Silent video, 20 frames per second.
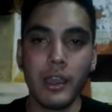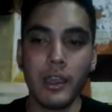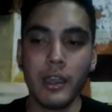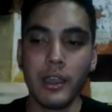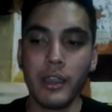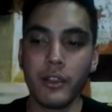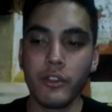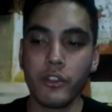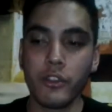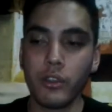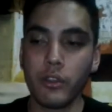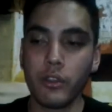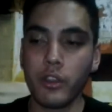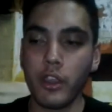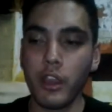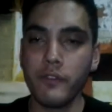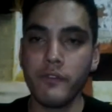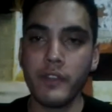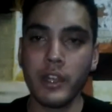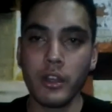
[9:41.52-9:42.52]
So
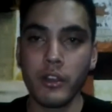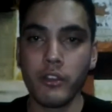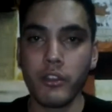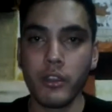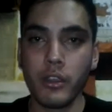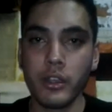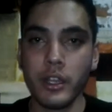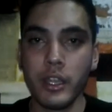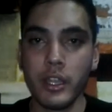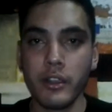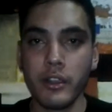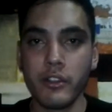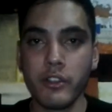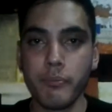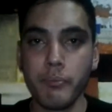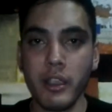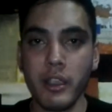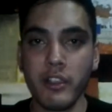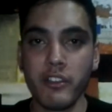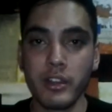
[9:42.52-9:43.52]
Code Valentine
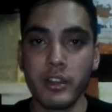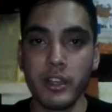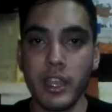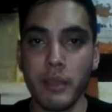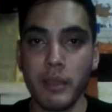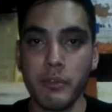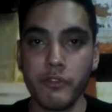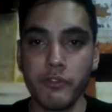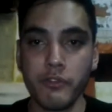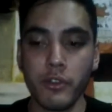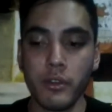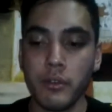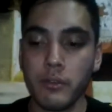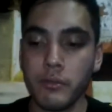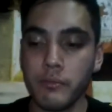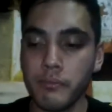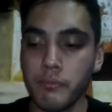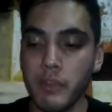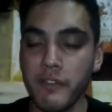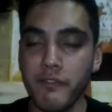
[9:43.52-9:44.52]
X, basically coming
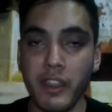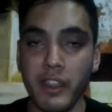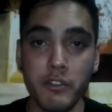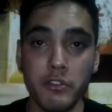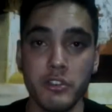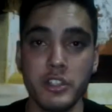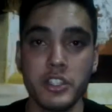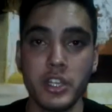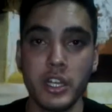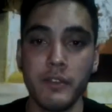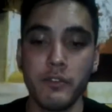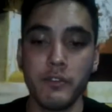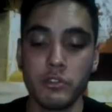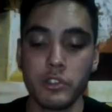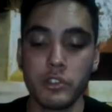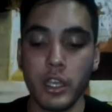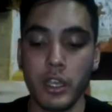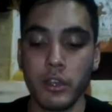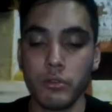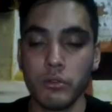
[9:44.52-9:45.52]
from my favourite Resident
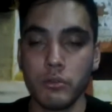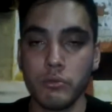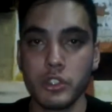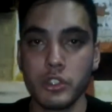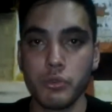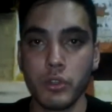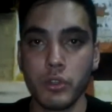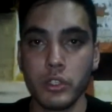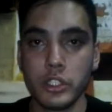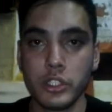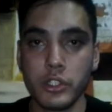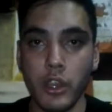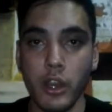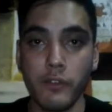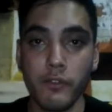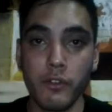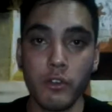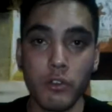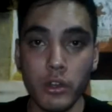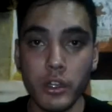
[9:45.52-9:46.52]
Evil title, which was
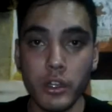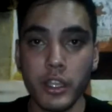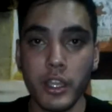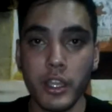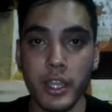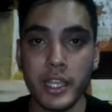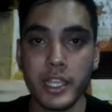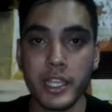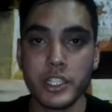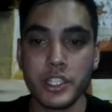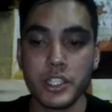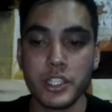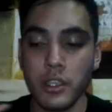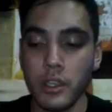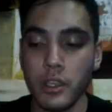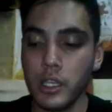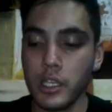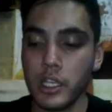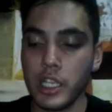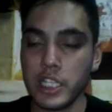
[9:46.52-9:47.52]
Code Veronica
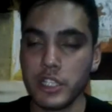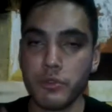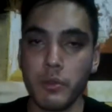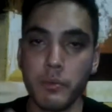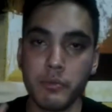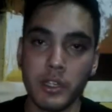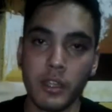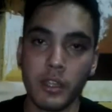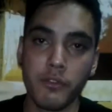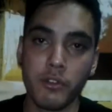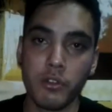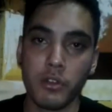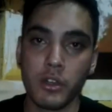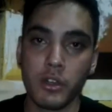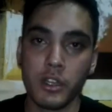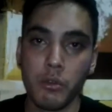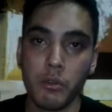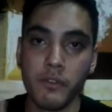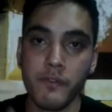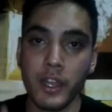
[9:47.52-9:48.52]
X, I swapped out
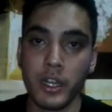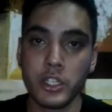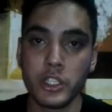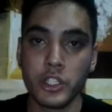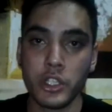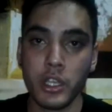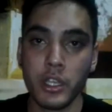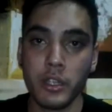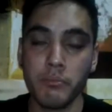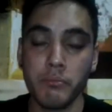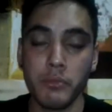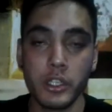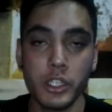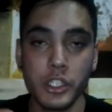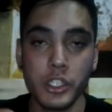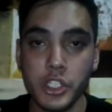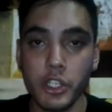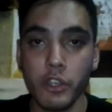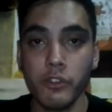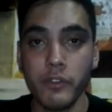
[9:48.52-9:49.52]
Veronica with Valentine
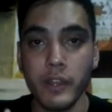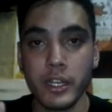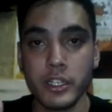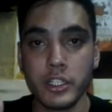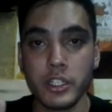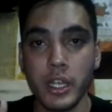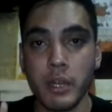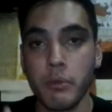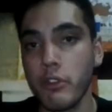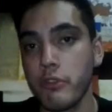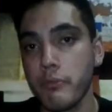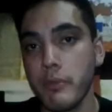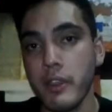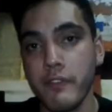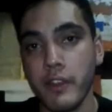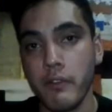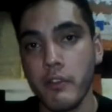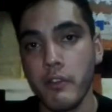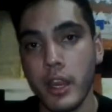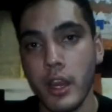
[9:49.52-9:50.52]
because Jill Valentine was
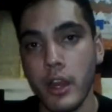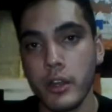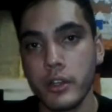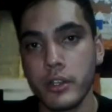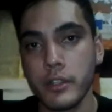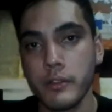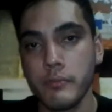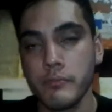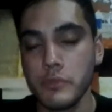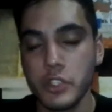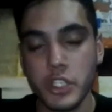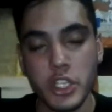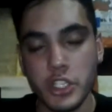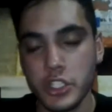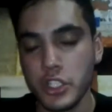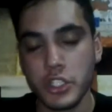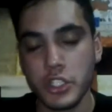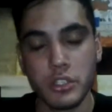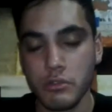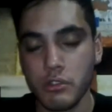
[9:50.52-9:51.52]
my favourite character.
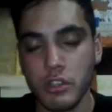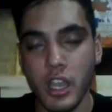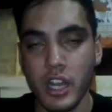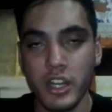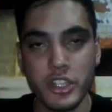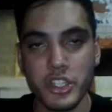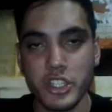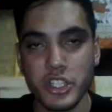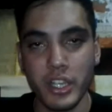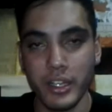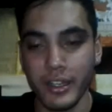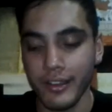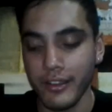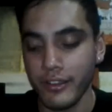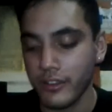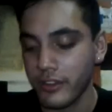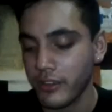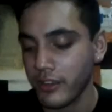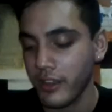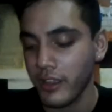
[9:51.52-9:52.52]
She's kind of still
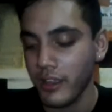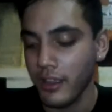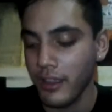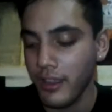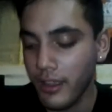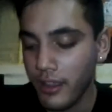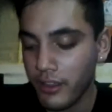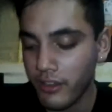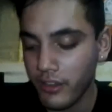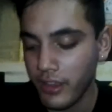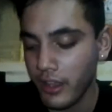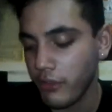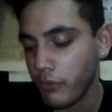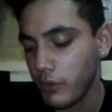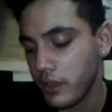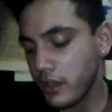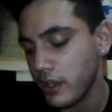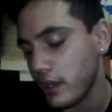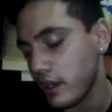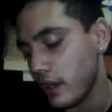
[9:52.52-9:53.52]
is. So
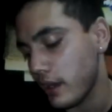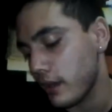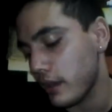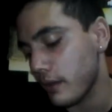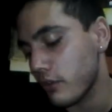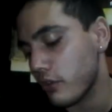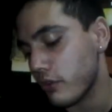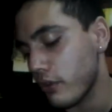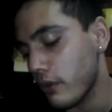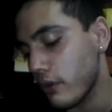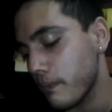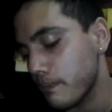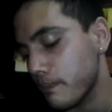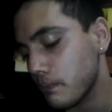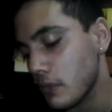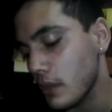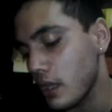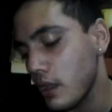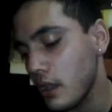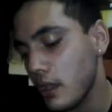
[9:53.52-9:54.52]
that's where the name comes from.